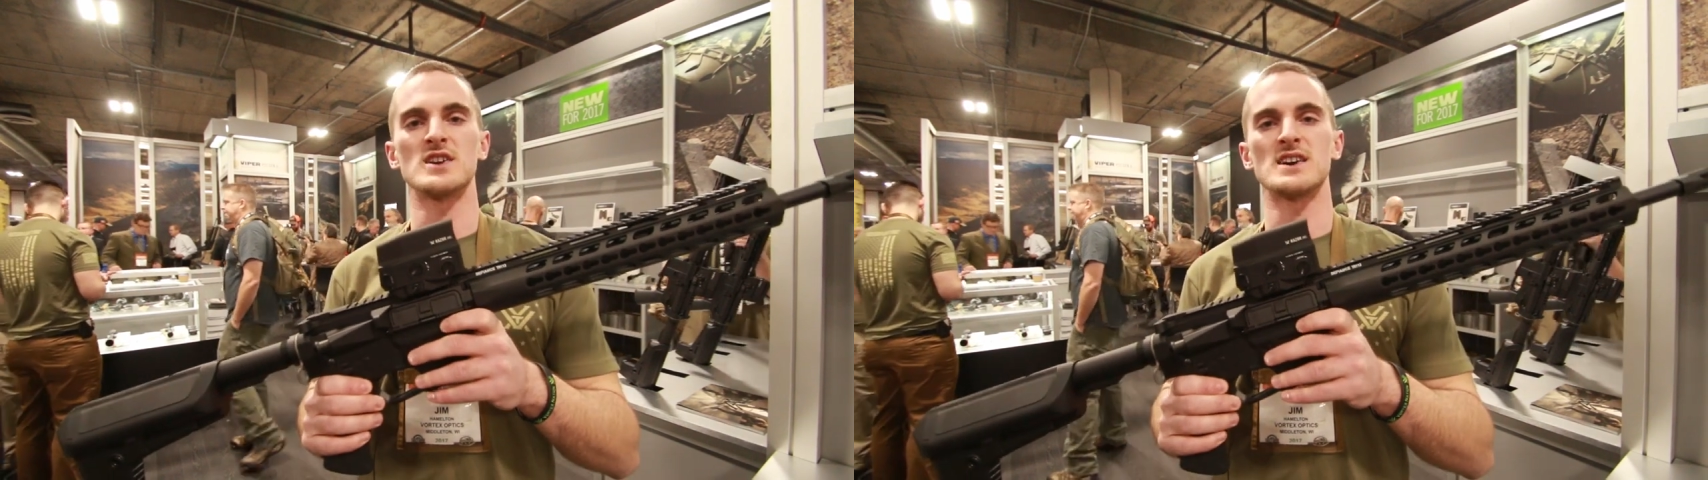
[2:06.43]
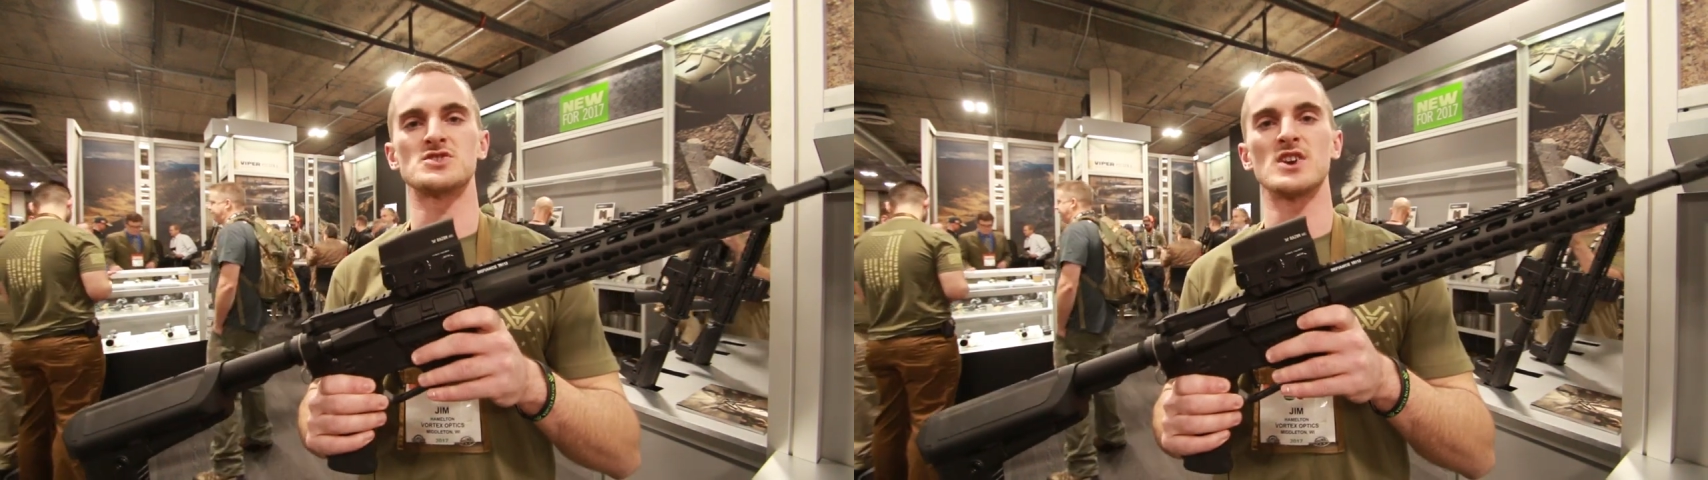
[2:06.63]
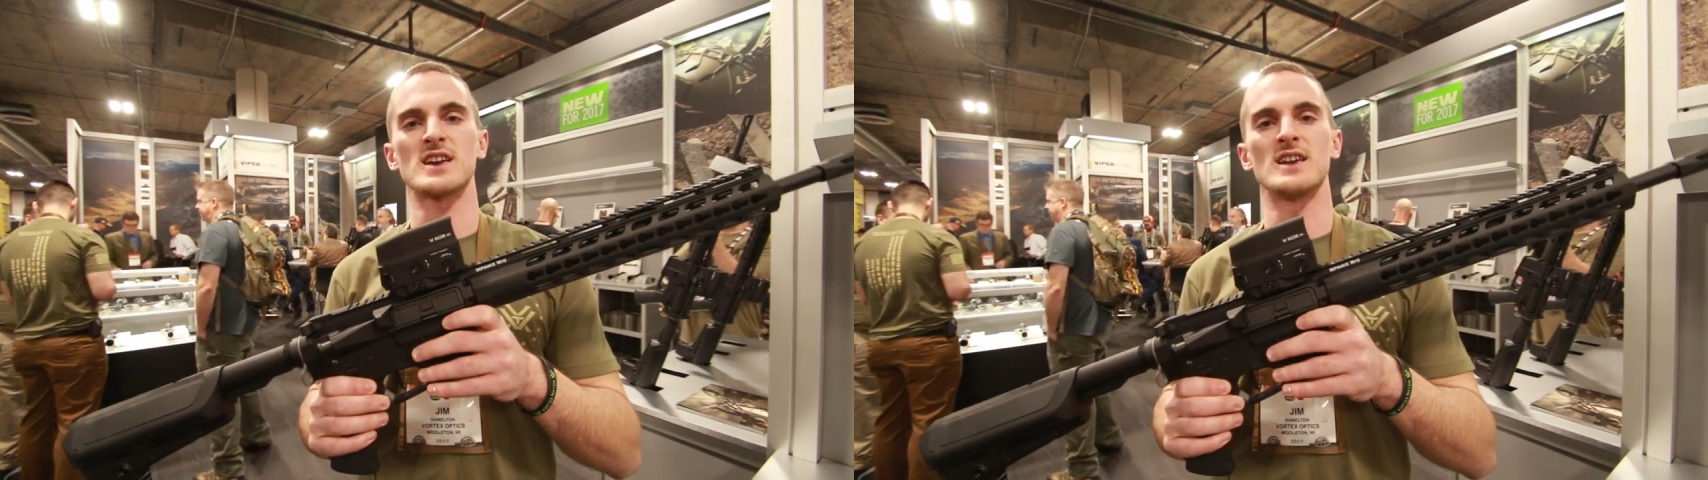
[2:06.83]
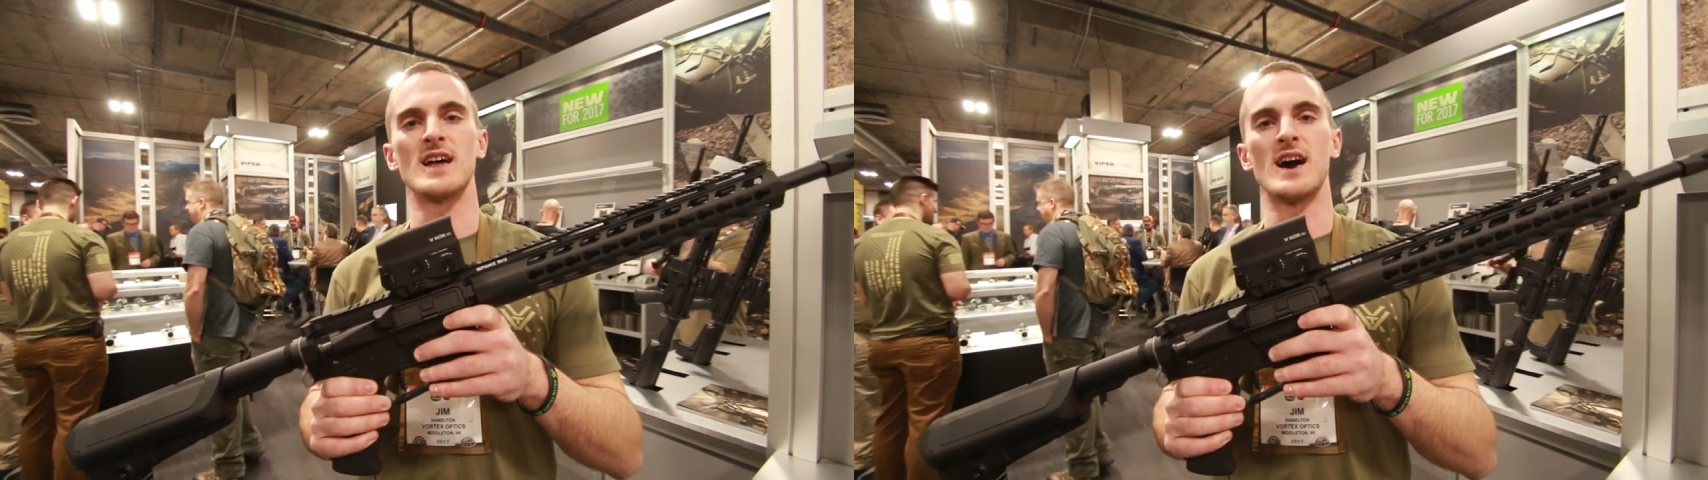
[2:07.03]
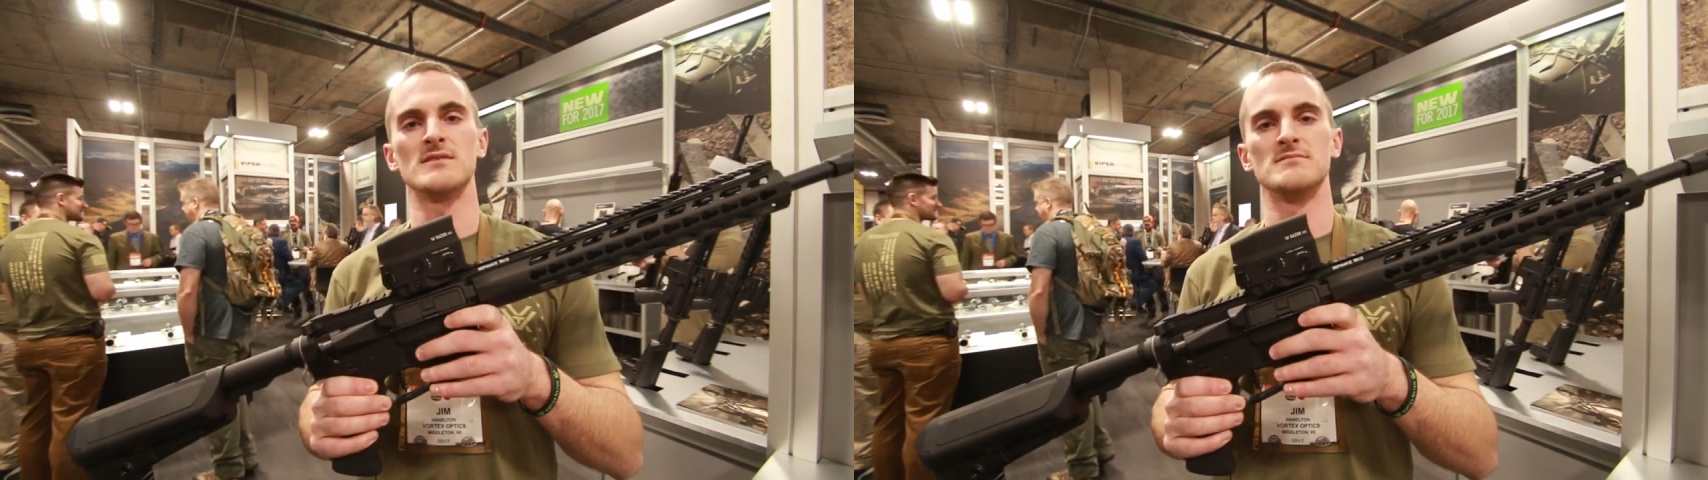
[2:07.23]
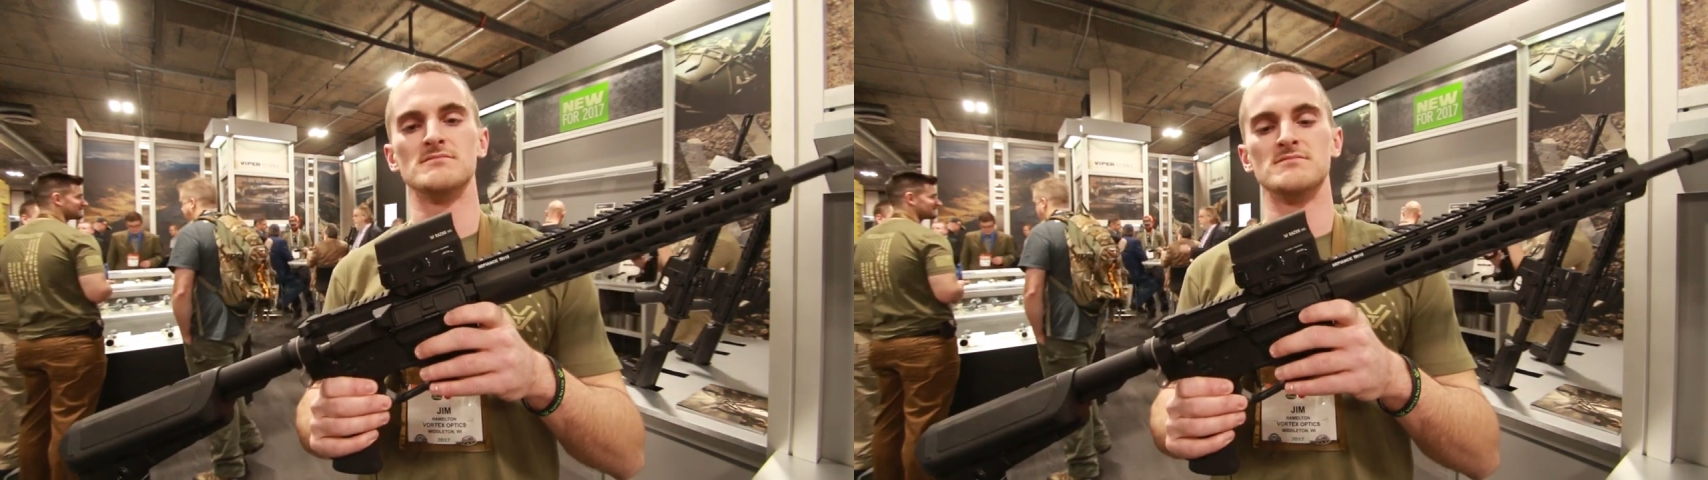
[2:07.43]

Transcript: you guys checking it out.